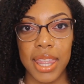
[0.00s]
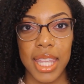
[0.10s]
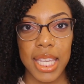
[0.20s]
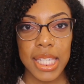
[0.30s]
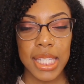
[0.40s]

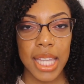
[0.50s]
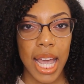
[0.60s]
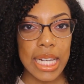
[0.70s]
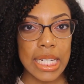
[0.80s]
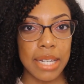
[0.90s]
This
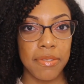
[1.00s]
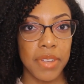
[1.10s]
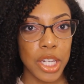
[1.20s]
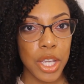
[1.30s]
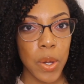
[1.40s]
I did a
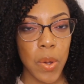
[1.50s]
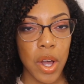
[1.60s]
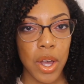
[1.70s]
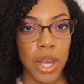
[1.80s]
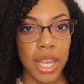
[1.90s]
video
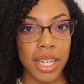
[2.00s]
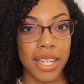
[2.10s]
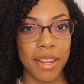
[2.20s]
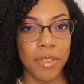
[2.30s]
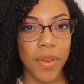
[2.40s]
on,
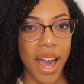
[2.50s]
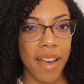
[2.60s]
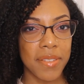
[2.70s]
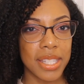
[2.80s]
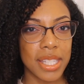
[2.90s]
and if you
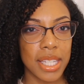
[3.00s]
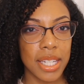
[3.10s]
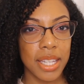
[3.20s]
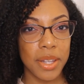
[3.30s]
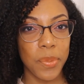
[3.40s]
haven't
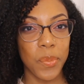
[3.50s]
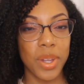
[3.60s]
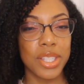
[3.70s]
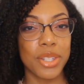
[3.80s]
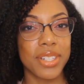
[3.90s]
seen it,
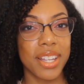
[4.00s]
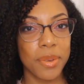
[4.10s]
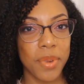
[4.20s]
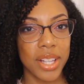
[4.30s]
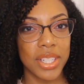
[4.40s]
once you're
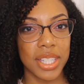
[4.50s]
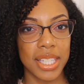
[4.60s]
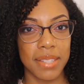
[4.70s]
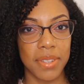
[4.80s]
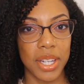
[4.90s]
done watching
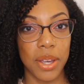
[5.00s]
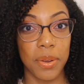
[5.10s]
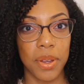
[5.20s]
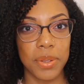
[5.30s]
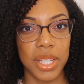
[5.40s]
this
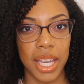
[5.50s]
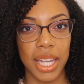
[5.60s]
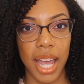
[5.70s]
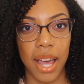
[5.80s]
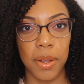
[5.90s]
video, go check
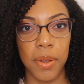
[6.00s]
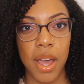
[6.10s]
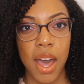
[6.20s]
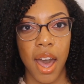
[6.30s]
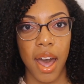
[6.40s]
it
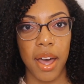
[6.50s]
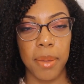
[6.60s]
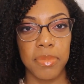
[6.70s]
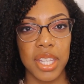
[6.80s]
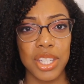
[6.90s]
out.
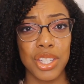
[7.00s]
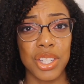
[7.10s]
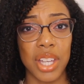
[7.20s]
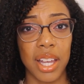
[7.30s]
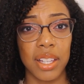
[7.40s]
This
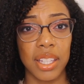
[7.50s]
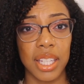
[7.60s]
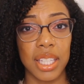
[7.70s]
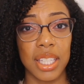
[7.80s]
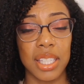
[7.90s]
gel
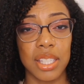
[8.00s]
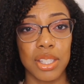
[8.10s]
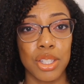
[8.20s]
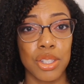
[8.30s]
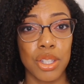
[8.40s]
is
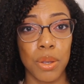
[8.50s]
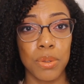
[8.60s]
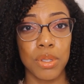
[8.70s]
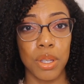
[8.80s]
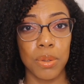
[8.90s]

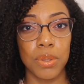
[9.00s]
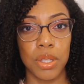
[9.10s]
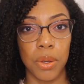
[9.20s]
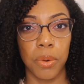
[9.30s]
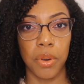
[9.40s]

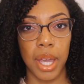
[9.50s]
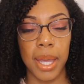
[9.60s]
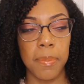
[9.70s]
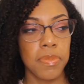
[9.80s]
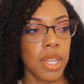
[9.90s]
so
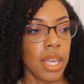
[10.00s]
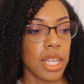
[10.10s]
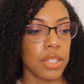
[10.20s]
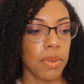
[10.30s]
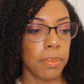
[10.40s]
great.
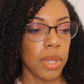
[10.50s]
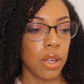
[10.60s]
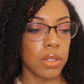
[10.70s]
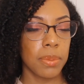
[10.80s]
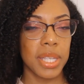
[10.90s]
It's from the
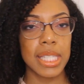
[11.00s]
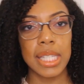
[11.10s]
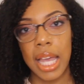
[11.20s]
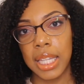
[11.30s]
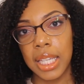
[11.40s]
Ultimate
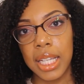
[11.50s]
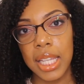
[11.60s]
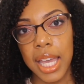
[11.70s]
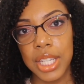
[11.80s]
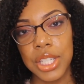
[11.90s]
Styling
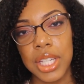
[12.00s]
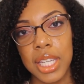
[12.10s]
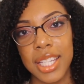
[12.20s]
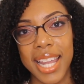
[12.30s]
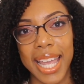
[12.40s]

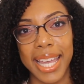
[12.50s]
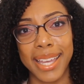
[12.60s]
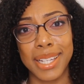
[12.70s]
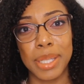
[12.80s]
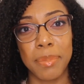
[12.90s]
collection,
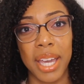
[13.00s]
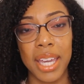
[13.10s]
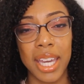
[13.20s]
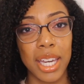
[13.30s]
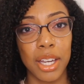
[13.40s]
and my
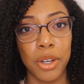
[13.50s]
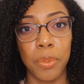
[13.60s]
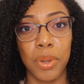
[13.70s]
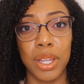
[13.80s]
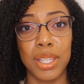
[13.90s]
hair
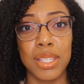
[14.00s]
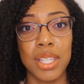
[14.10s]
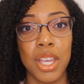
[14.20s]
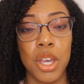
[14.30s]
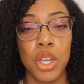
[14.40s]

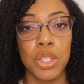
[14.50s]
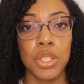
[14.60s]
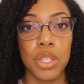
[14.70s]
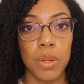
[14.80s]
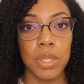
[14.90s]
was so